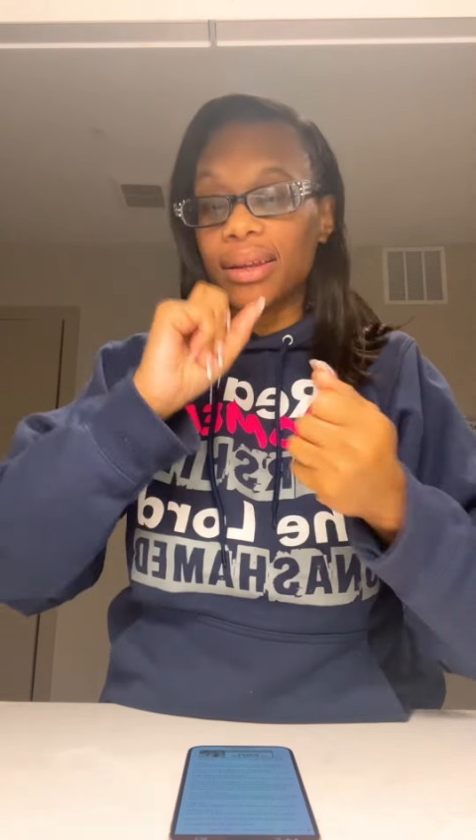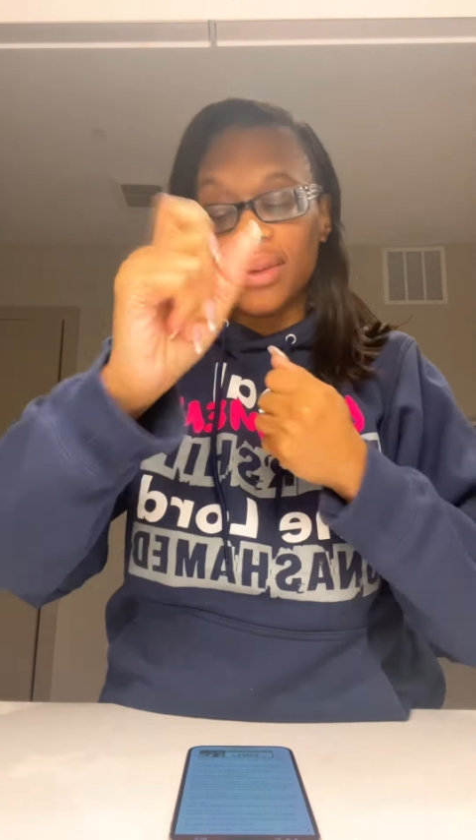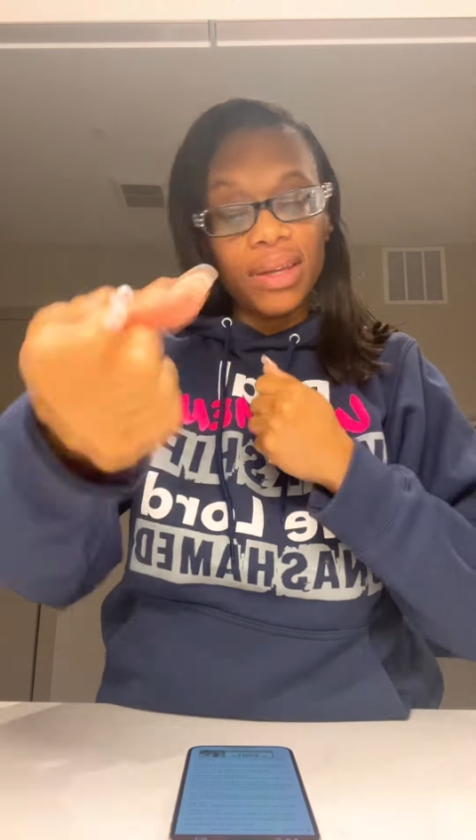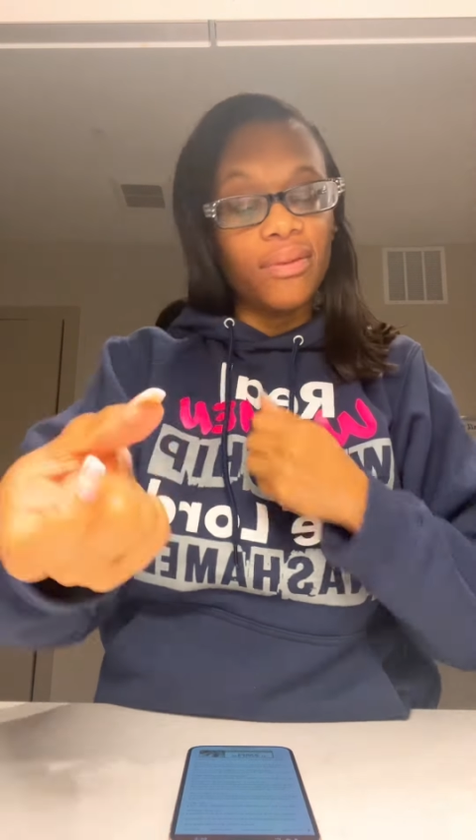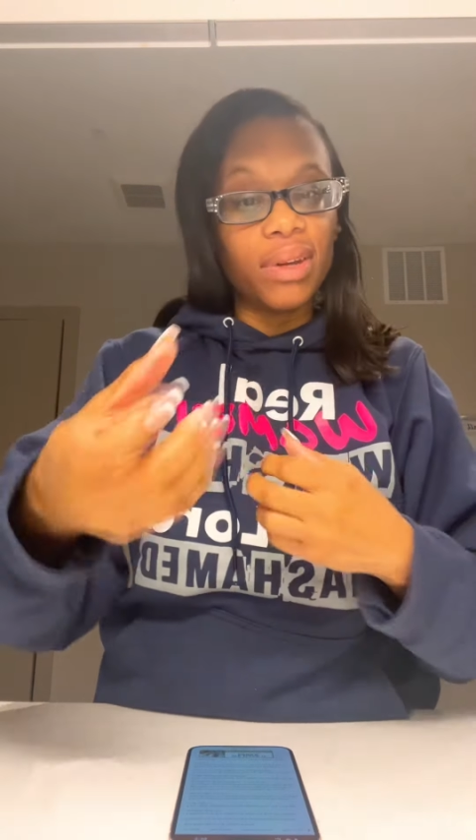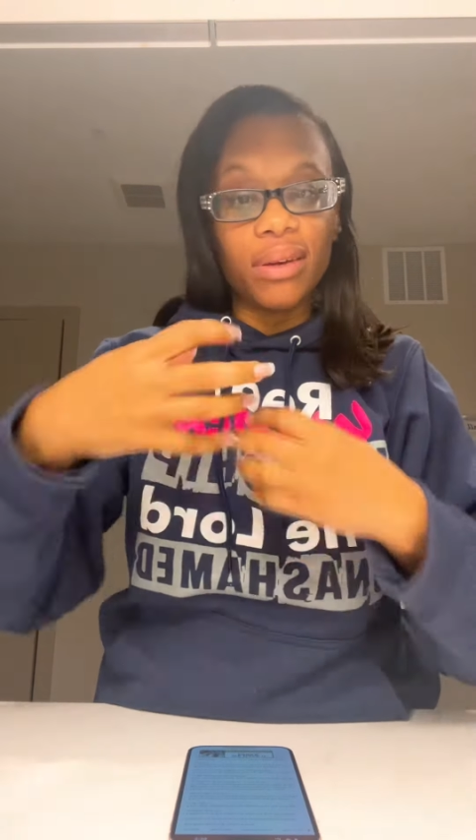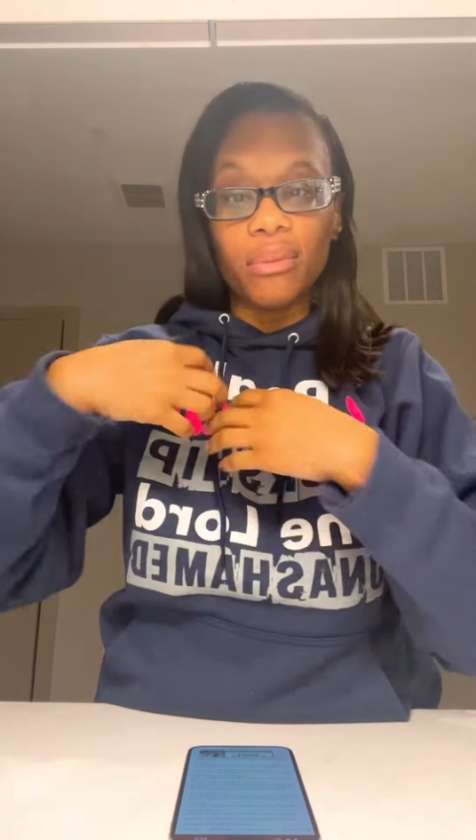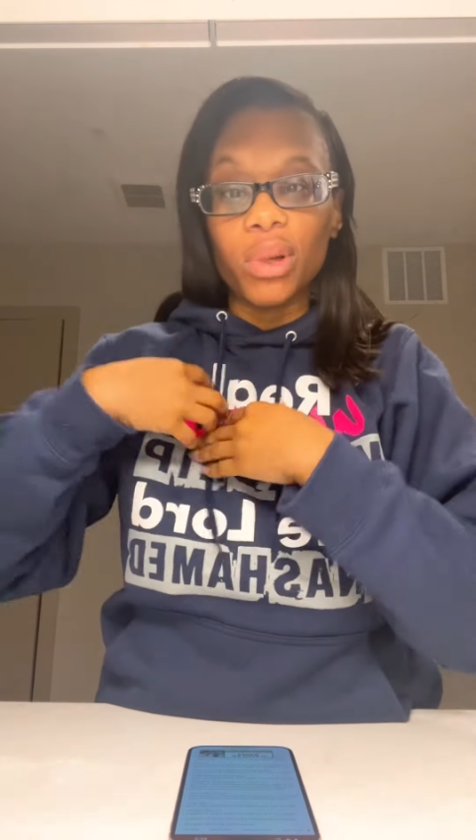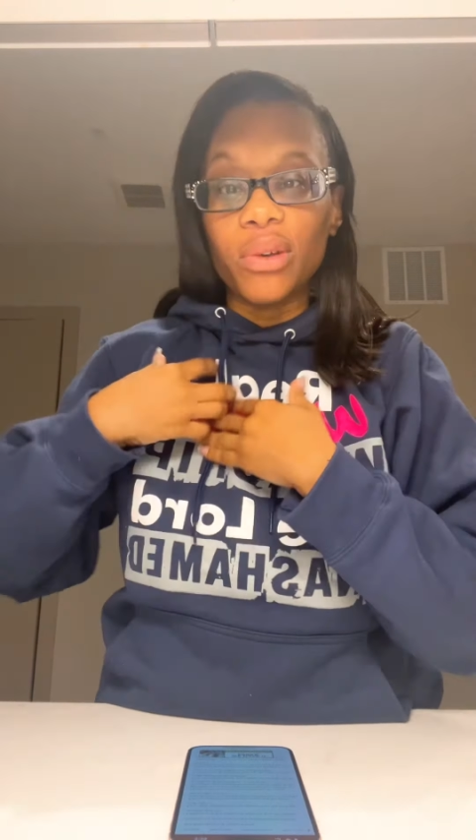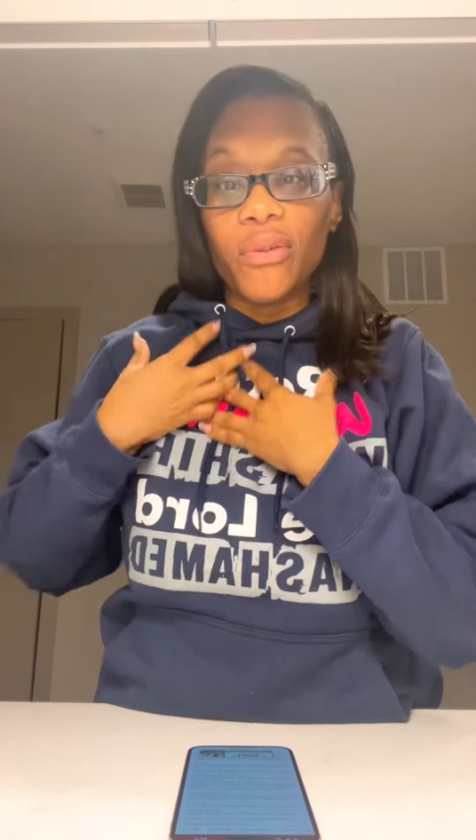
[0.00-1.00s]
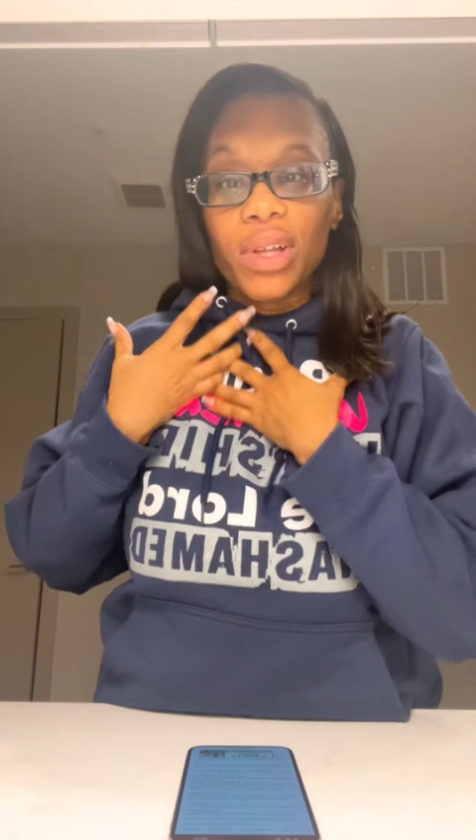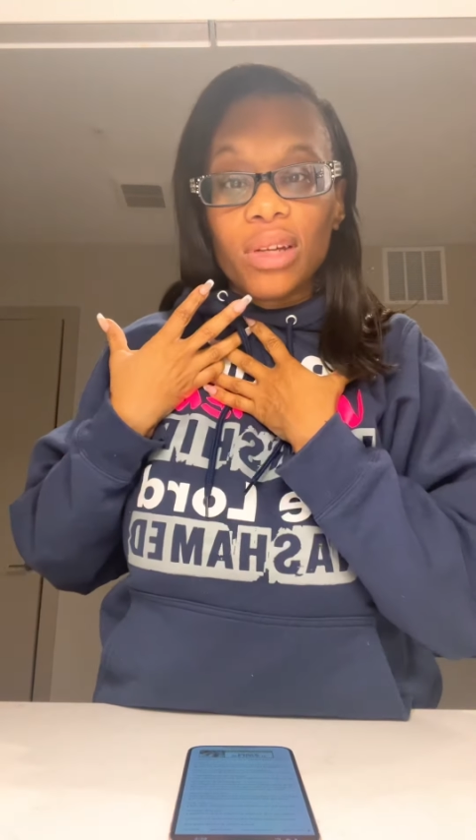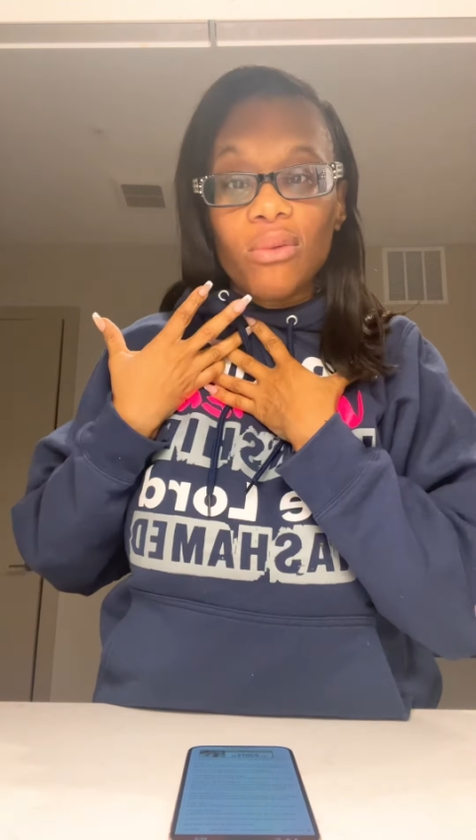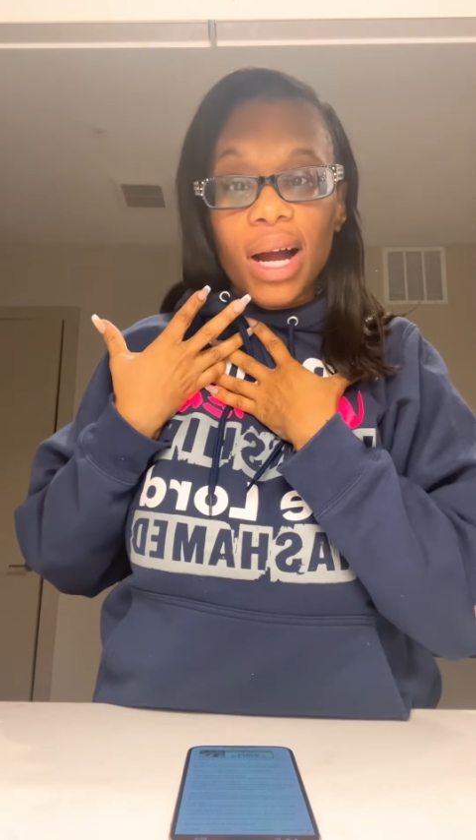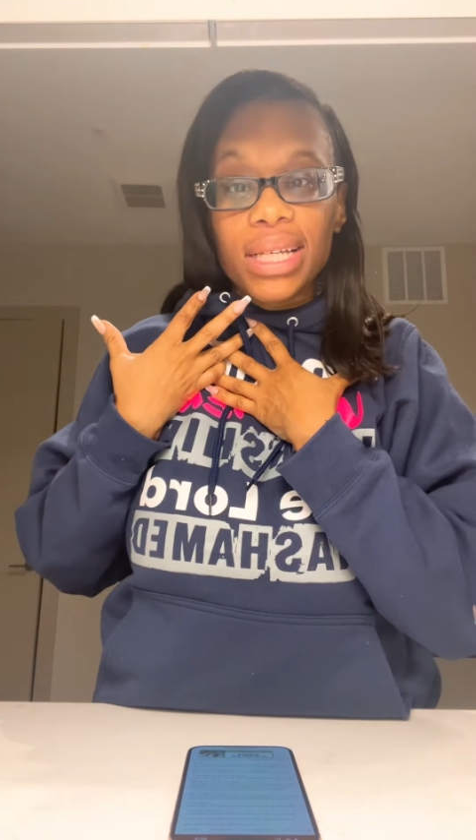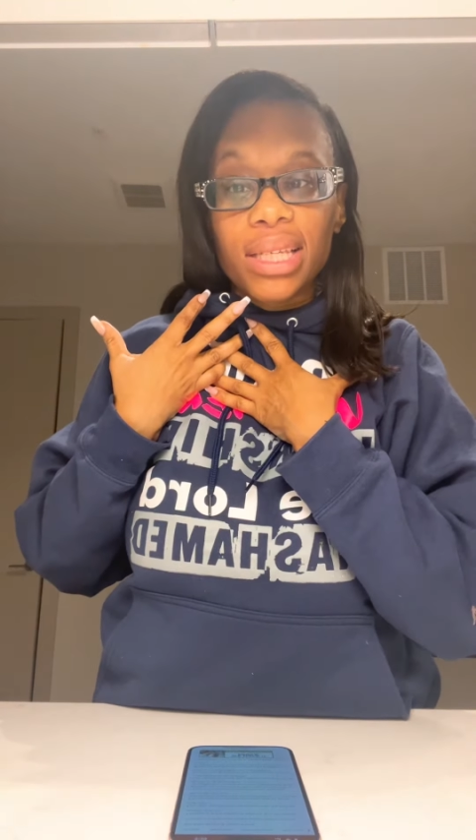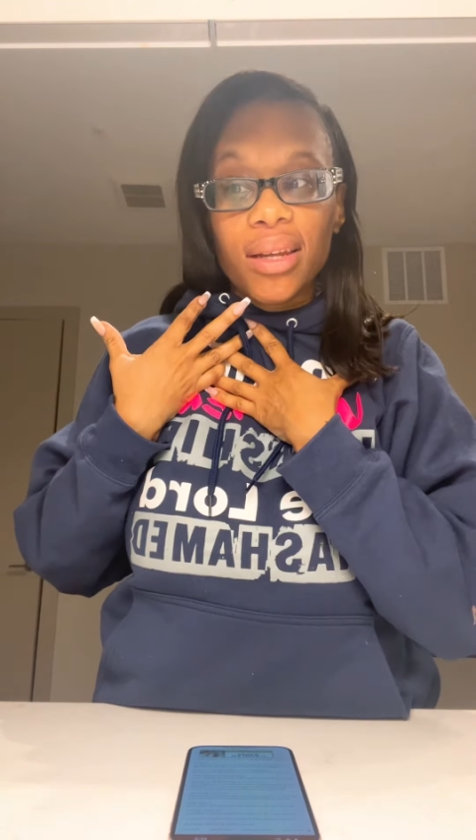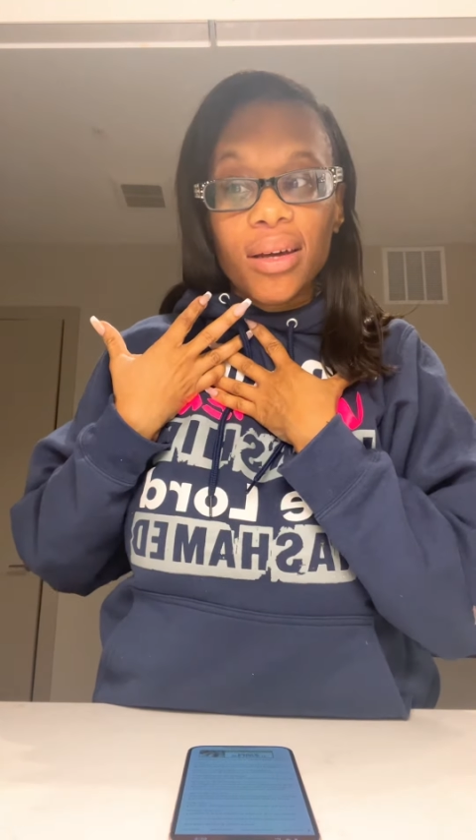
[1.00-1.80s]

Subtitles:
And even when you feel it rising